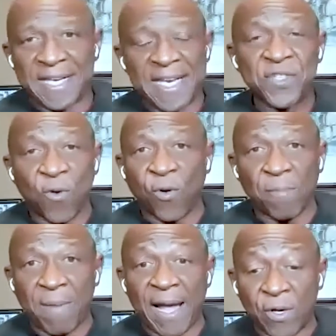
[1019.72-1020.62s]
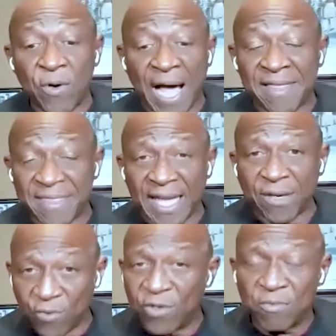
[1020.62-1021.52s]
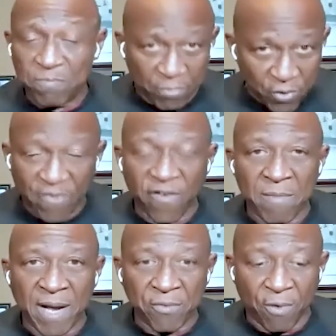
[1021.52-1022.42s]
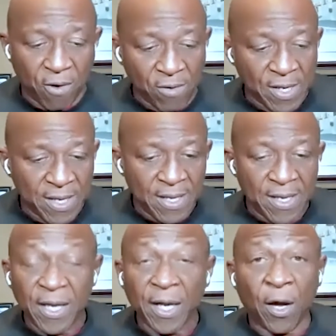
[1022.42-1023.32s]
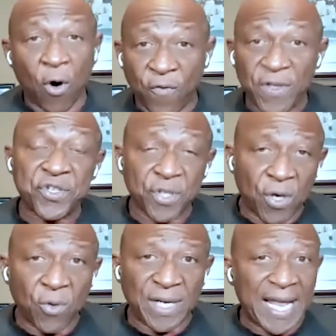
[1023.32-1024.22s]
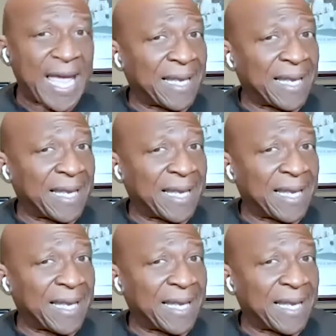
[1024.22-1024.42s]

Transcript: his quarterback, who I think will prove everybody wrong, COVID showed it had